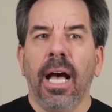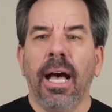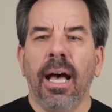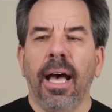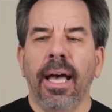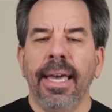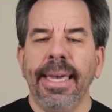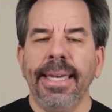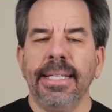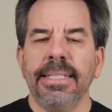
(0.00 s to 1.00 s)

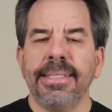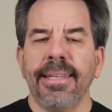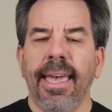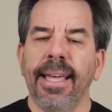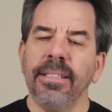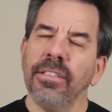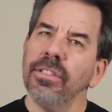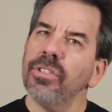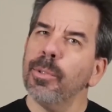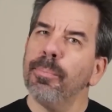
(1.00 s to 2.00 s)
I
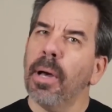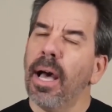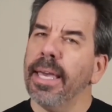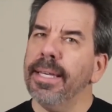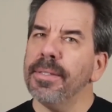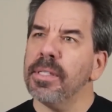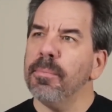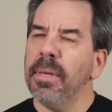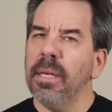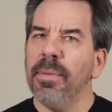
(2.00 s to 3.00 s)
tend to bias
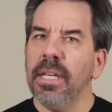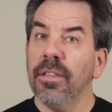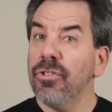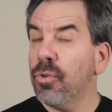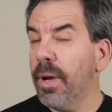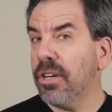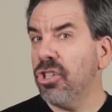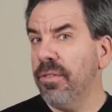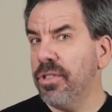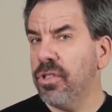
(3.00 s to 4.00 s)
maybe in the
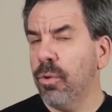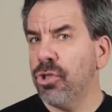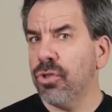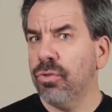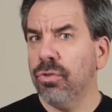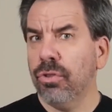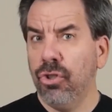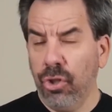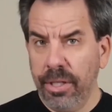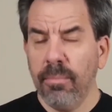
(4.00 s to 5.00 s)
direction of social
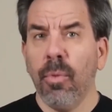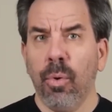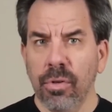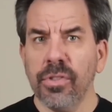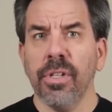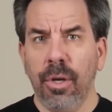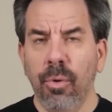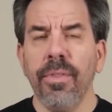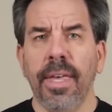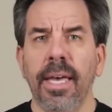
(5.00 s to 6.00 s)
good more
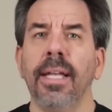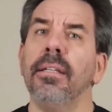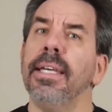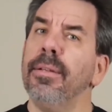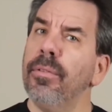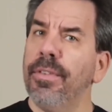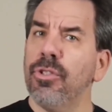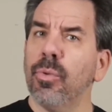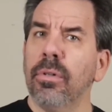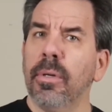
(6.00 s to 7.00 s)
so than
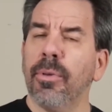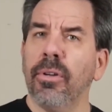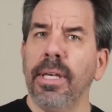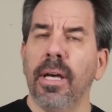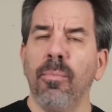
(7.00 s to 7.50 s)
individual liberty.